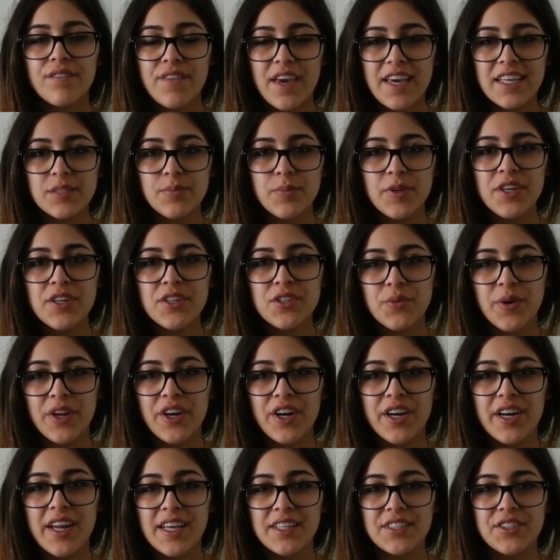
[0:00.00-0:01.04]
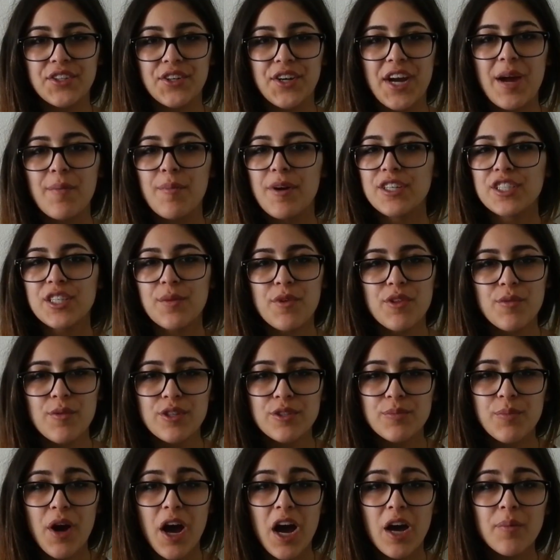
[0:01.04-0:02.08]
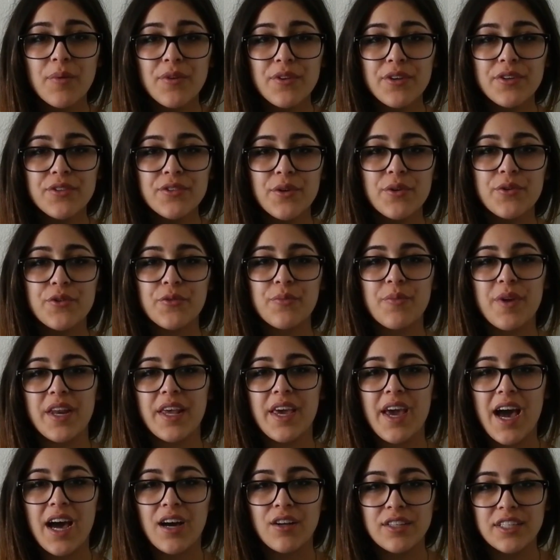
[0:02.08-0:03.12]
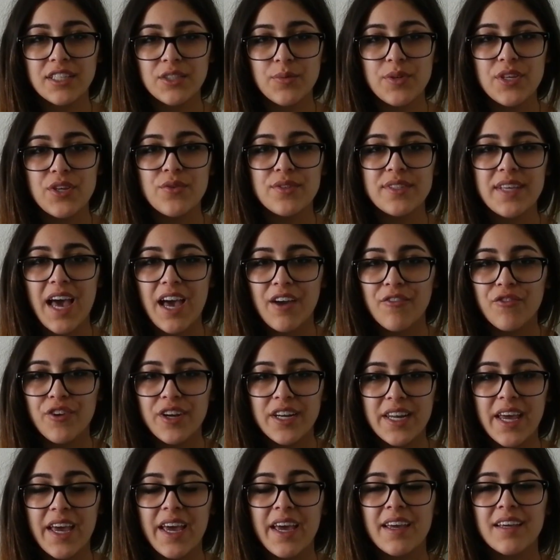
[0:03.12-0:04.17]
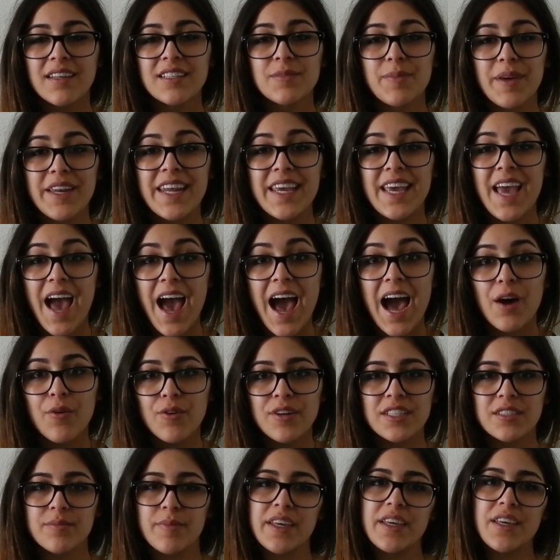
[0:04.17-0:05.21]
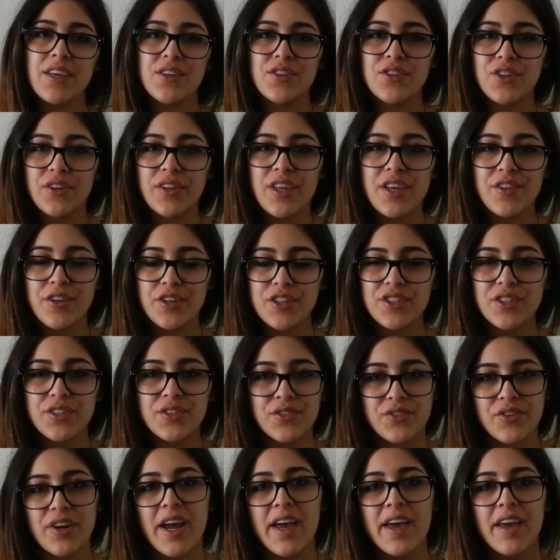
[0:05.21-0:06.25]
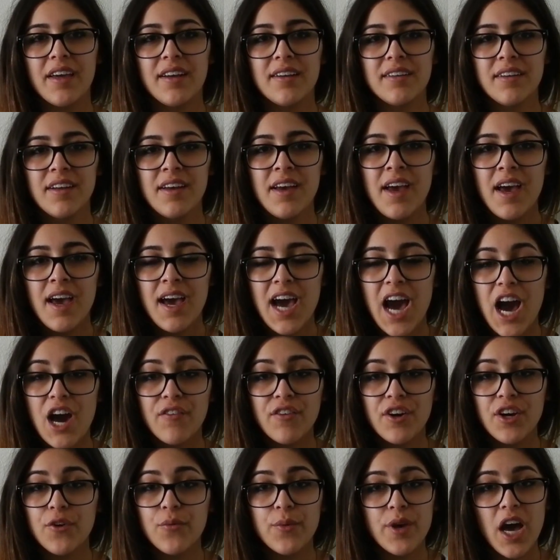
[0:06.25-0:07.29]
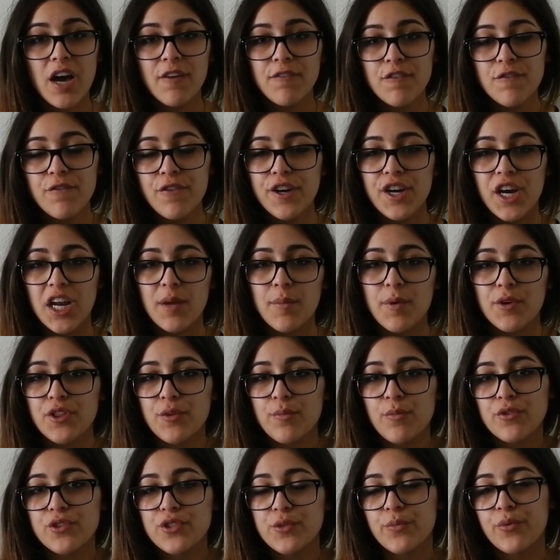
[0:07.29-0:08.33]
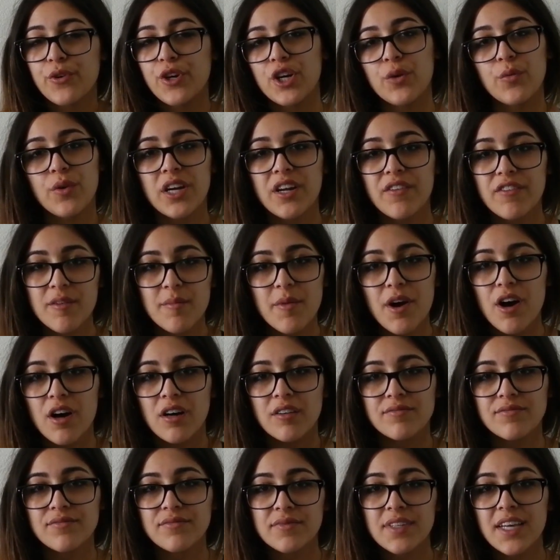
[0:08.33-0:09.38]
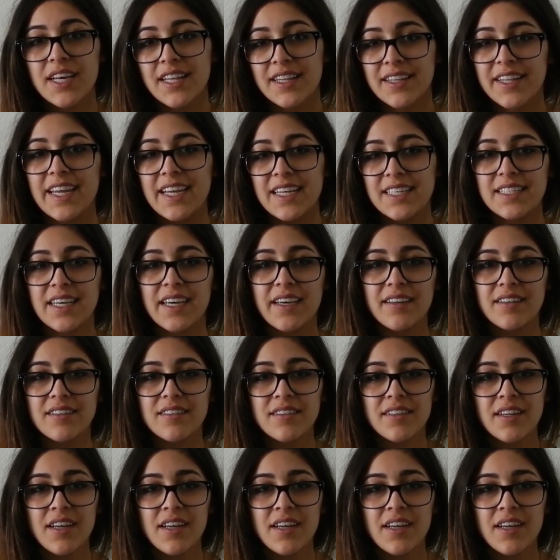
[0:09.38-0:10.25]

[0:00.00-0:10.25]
Facebook, Twitter, and Instagram are some of the most popular social media outlets we use every day, spending hours making sure they look just right. However, we often forget about the most important one of them all, LinkedIn.